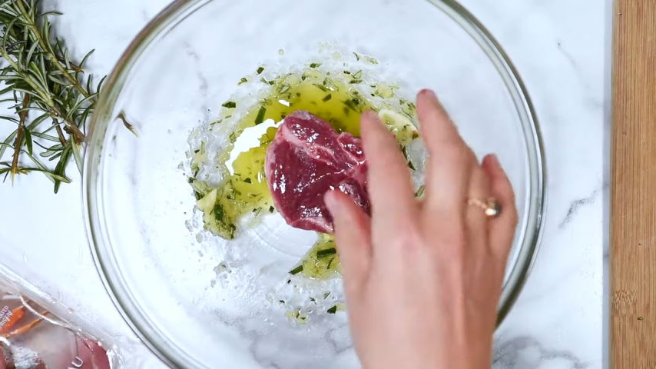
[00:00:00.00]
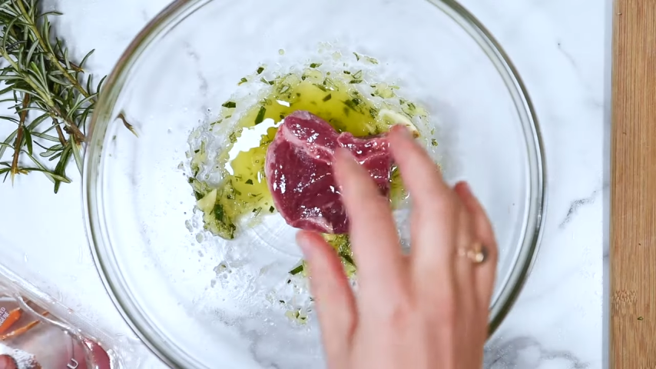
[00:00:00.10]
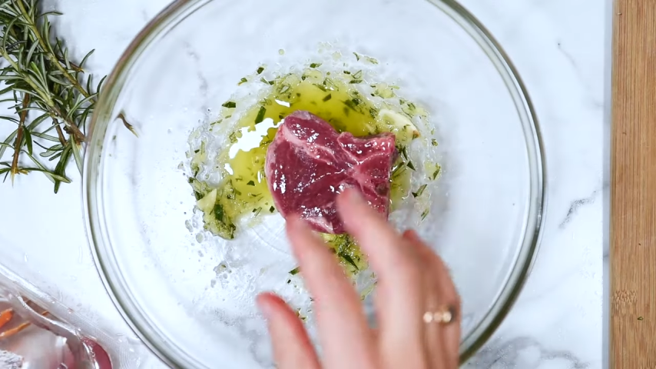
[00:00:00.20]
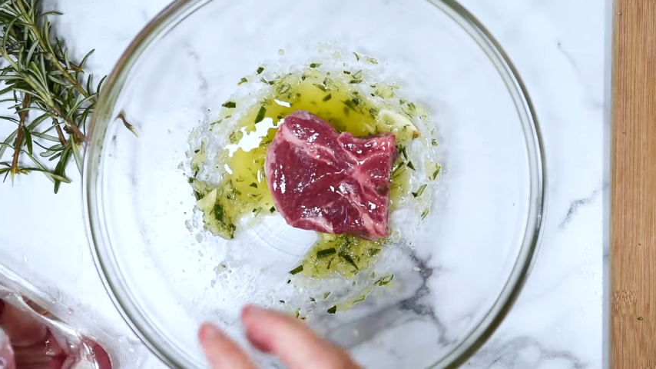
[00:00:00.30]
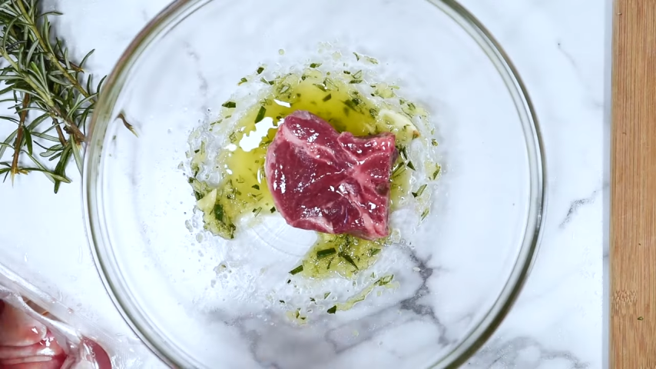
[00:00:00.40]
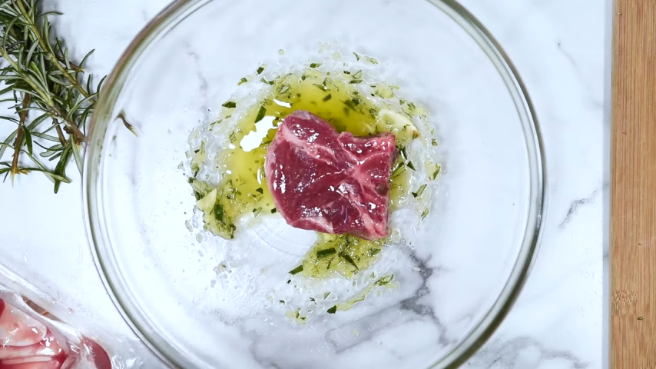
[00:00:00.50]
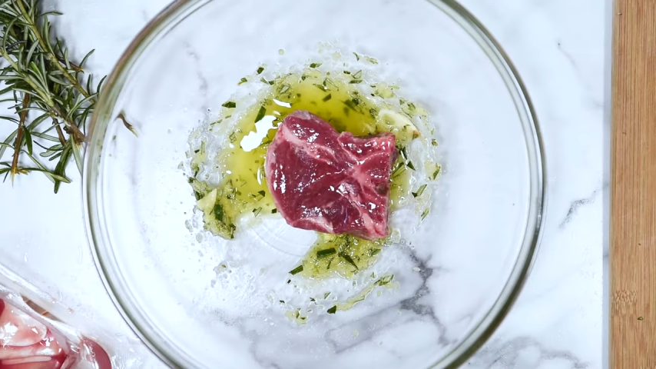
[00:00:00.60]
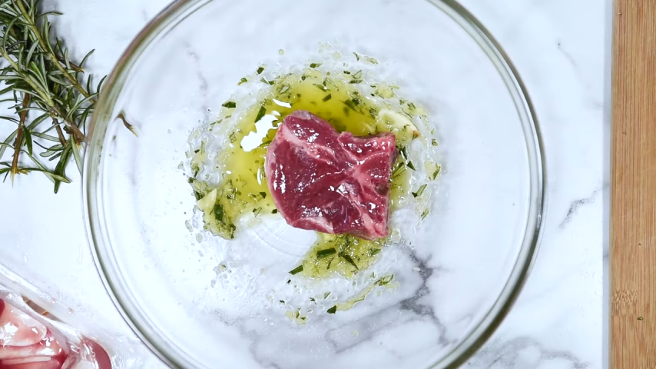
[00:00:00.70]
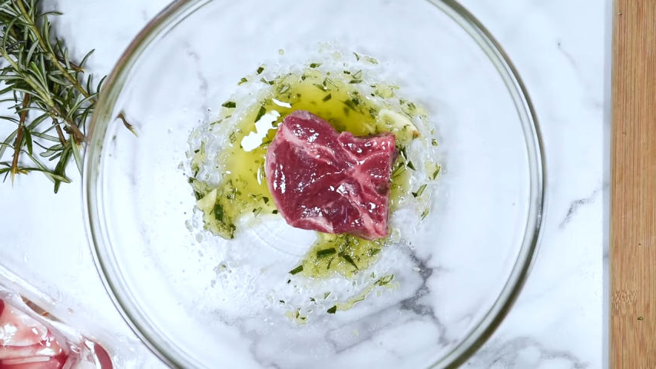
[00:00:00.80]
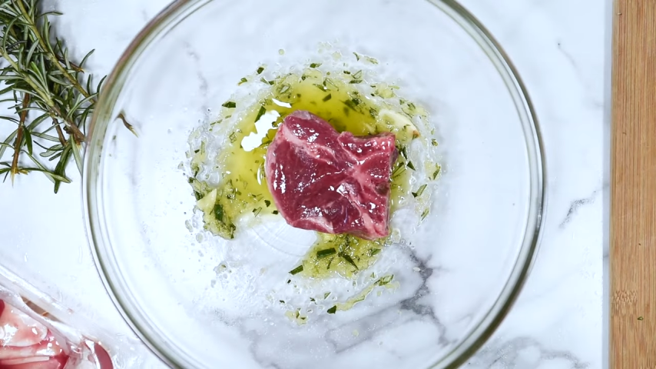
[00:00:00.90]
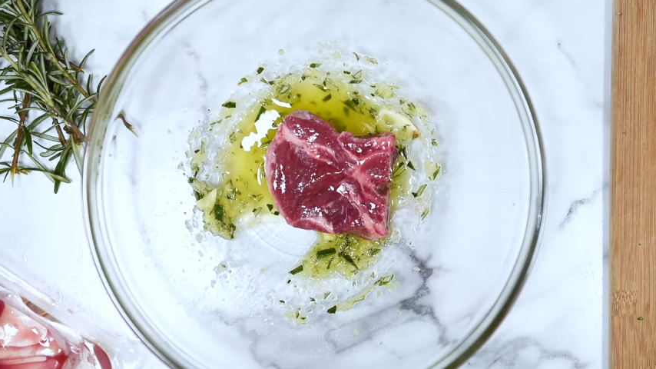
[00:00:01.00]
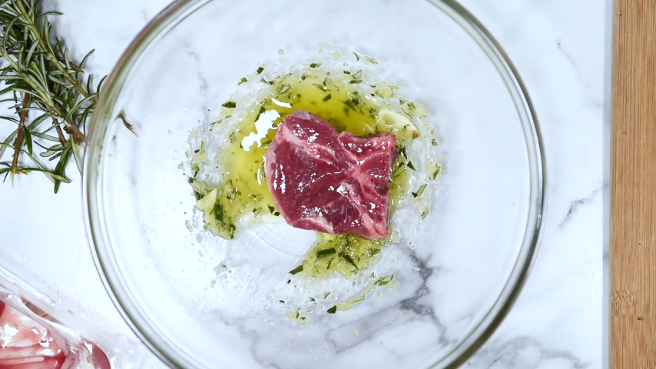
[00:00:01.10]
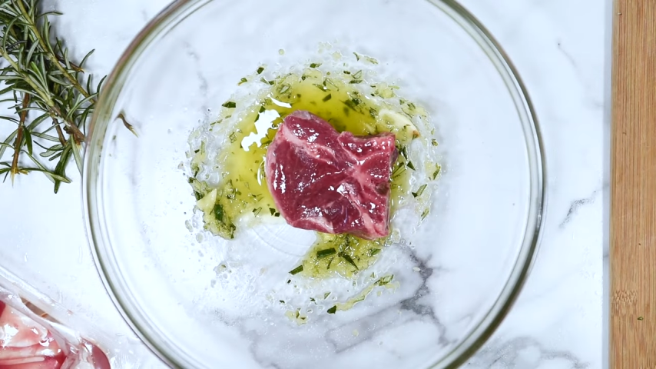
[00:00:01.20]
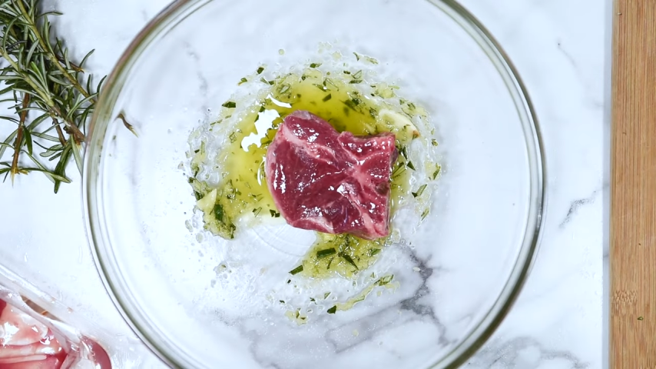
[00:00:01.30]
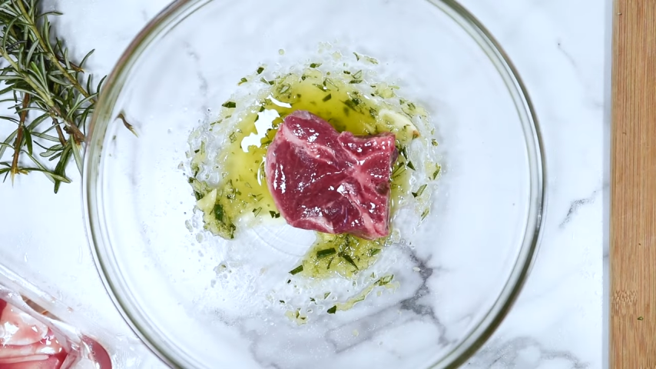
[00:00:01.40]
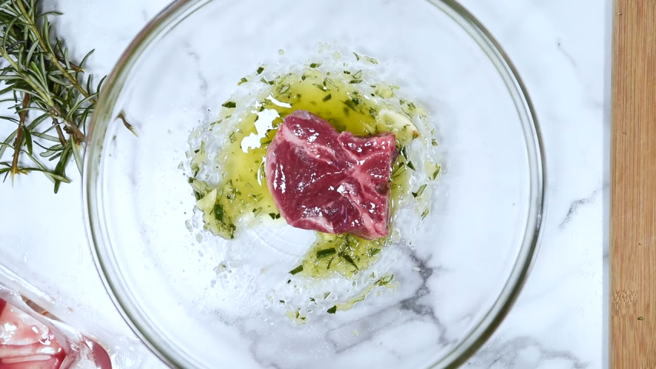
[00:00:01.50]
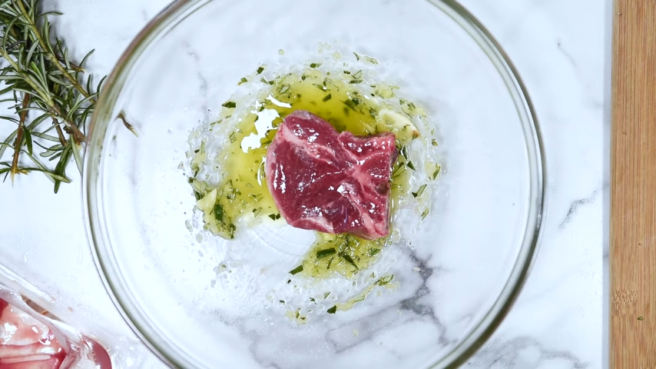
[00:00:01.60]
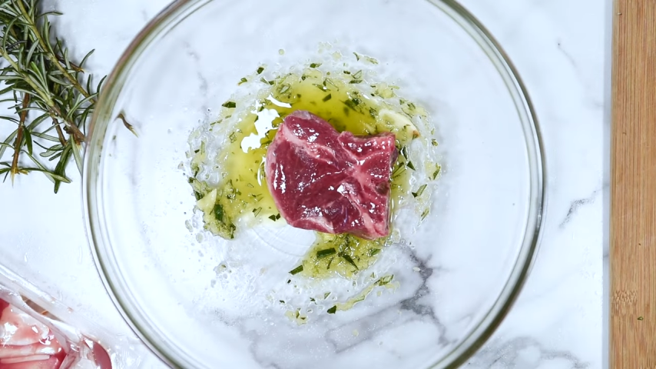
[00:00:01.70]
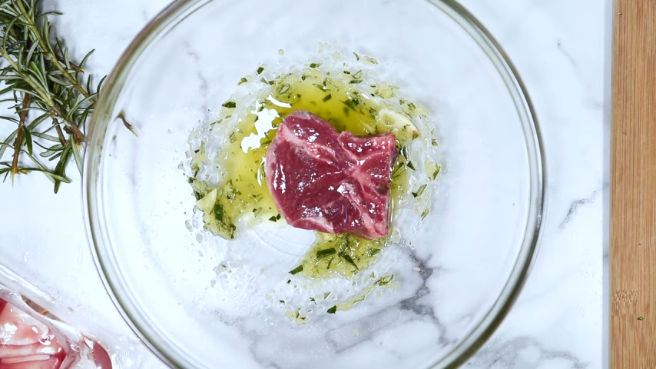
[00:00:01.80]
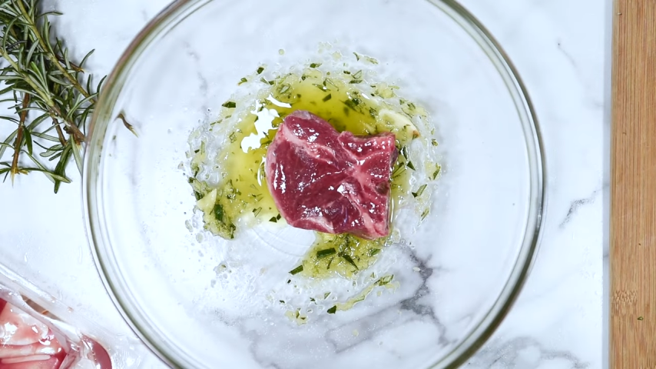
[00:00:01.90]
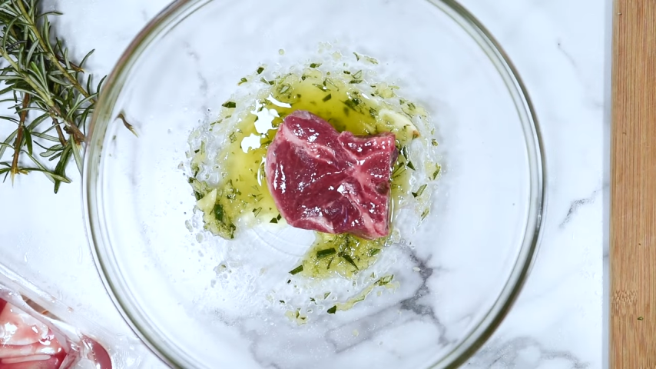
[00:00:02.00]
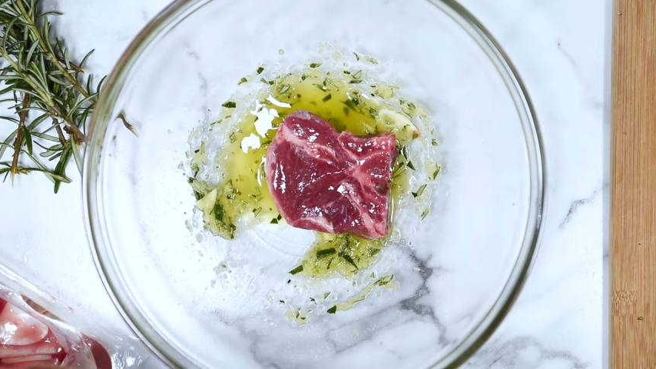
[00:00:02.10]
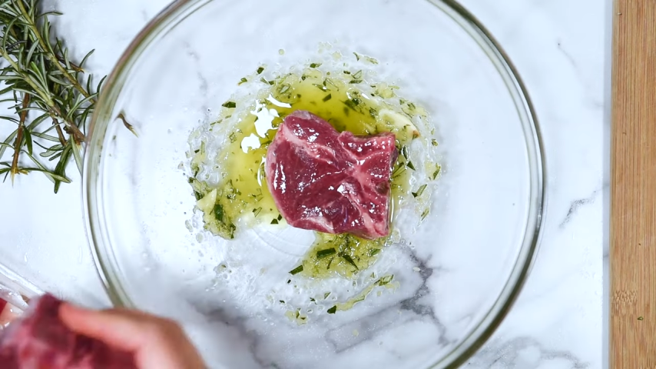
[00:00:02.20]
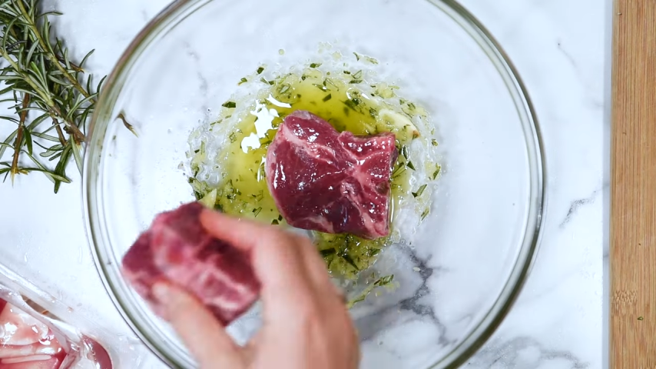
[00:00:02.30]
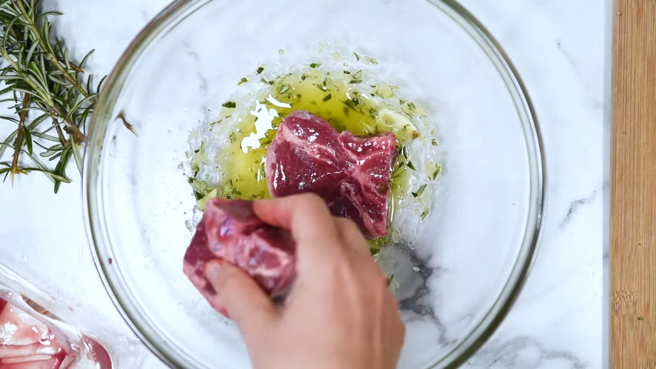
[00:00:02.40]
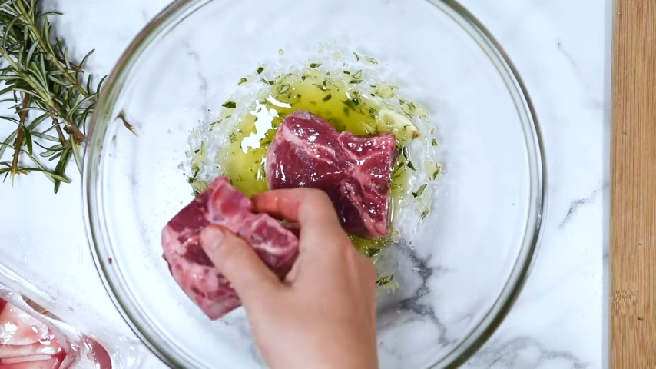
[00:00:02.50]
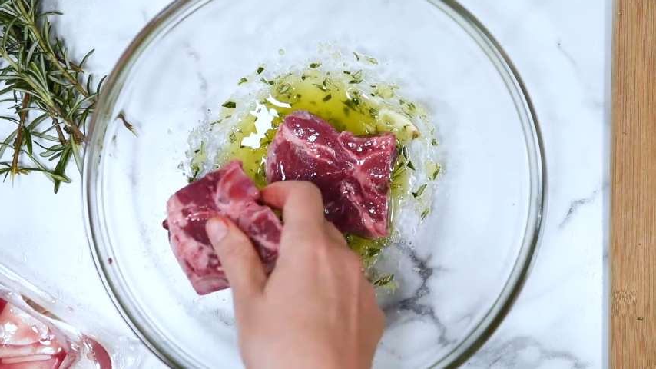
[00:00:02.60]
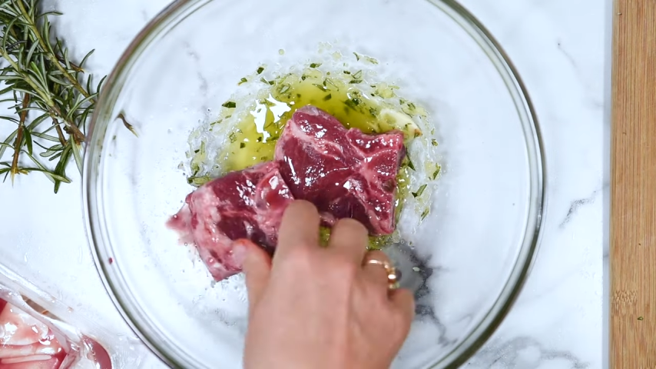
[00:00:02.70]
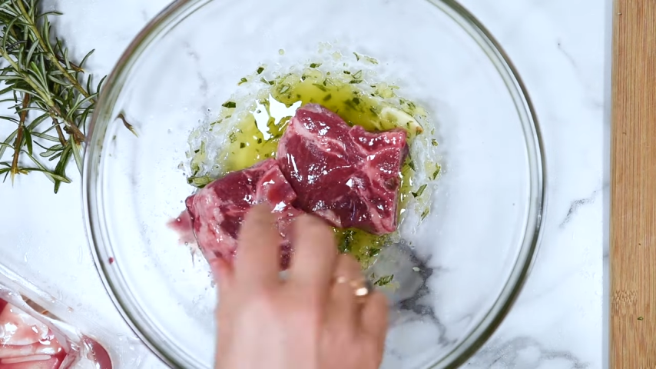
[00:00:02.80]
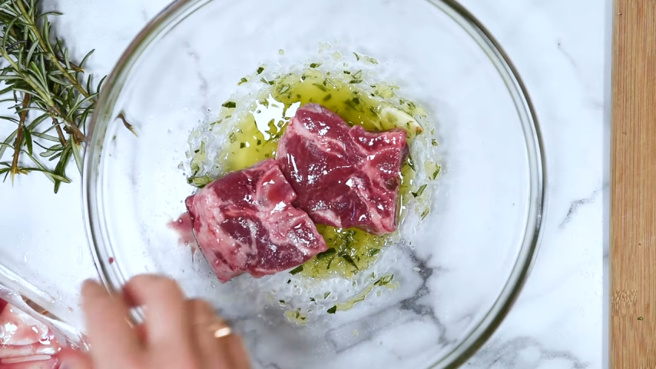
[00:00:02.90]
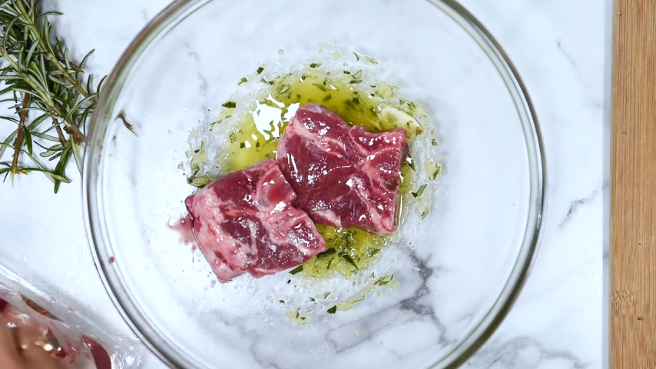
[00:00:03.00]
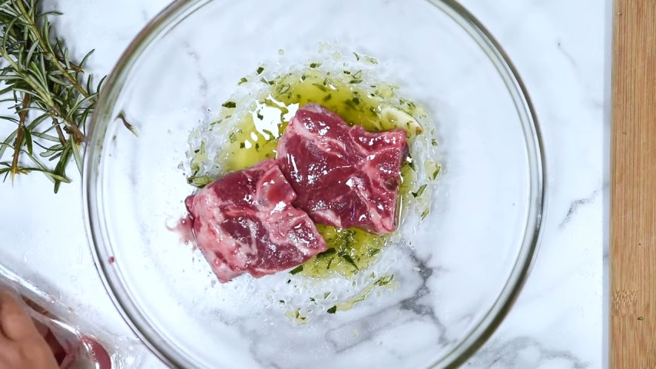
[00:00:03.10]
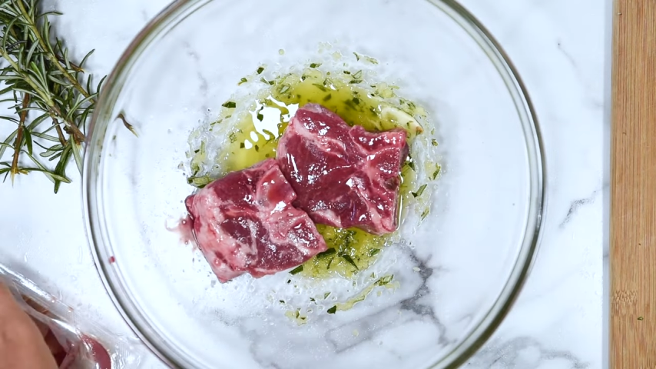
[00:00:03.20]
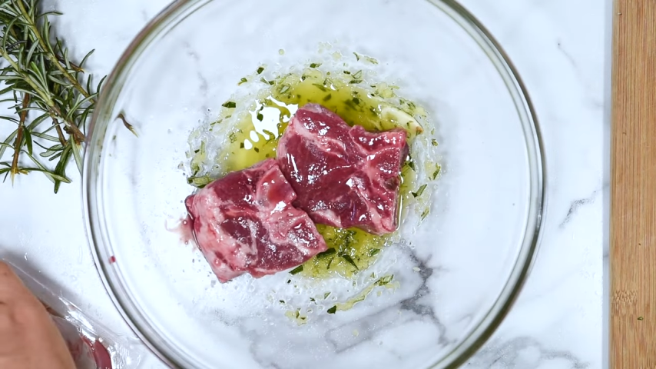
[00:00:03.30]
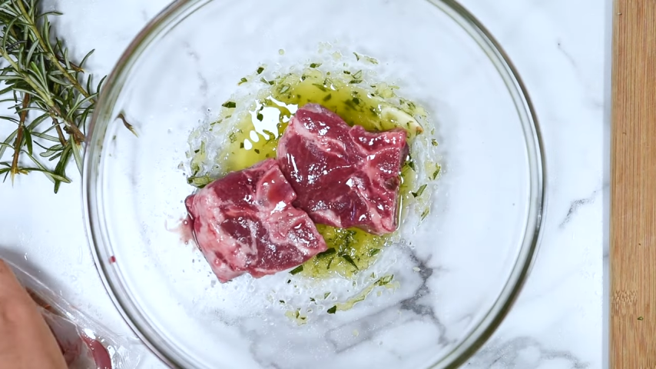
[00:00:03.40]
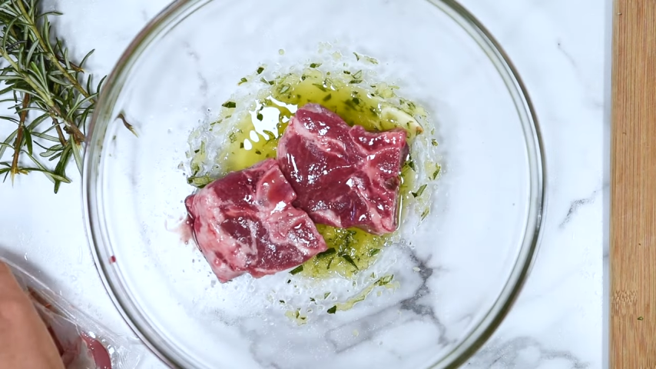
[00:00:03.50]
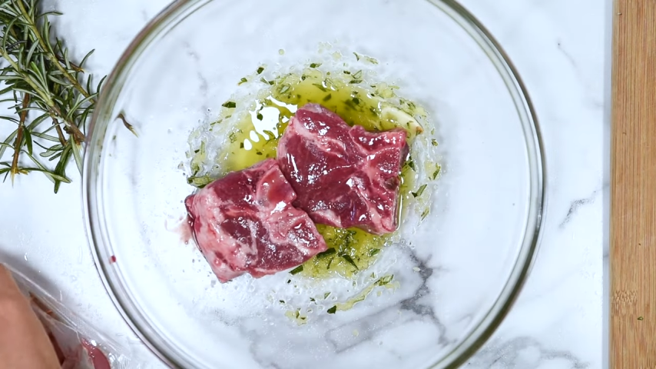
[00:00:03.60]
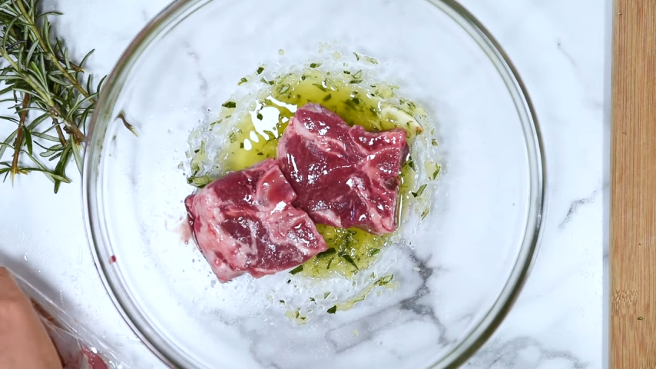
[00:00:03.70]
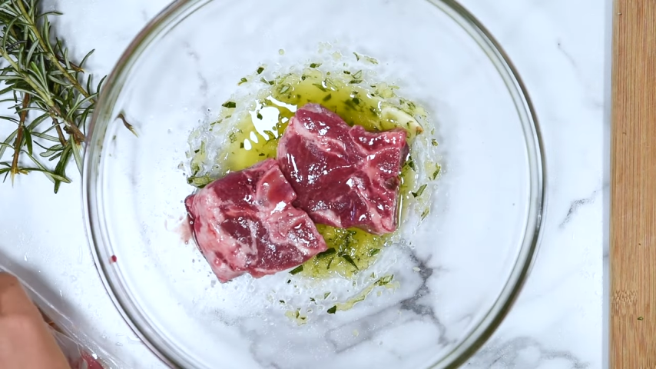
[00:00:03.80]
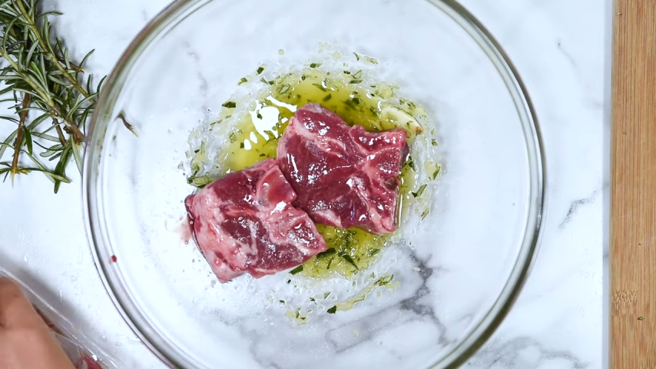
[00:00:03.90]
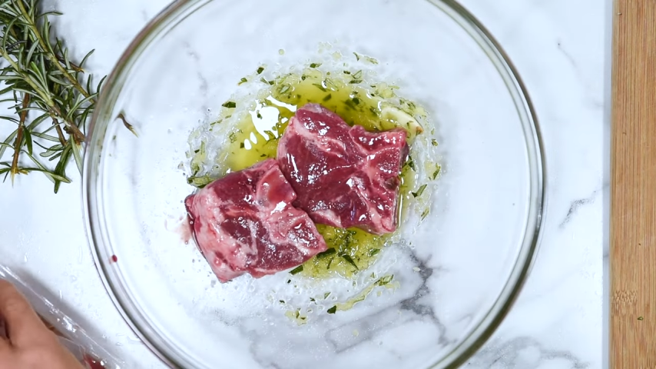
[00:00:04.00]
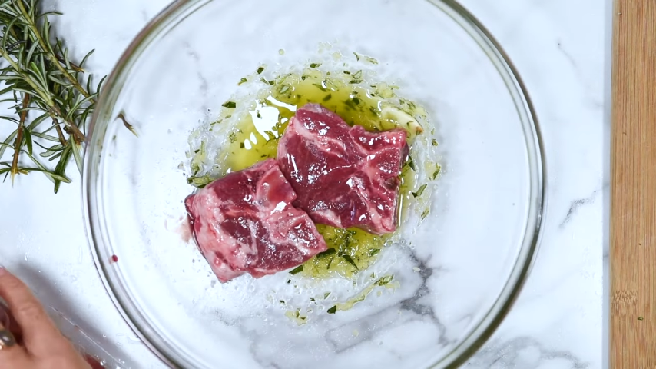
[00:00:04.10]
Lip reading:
[unreadable: no face in view]